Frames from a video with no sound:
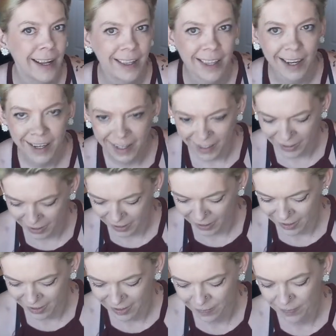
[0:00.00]
like that
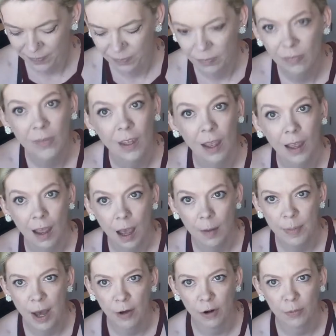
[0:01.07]
color. A
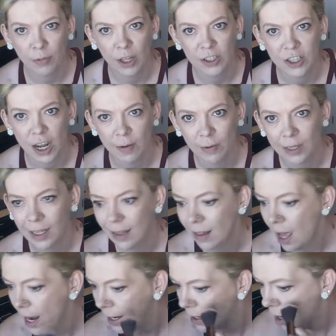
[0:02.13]
powder blush I really
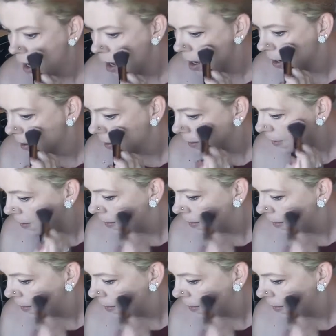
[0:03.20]
like, huh?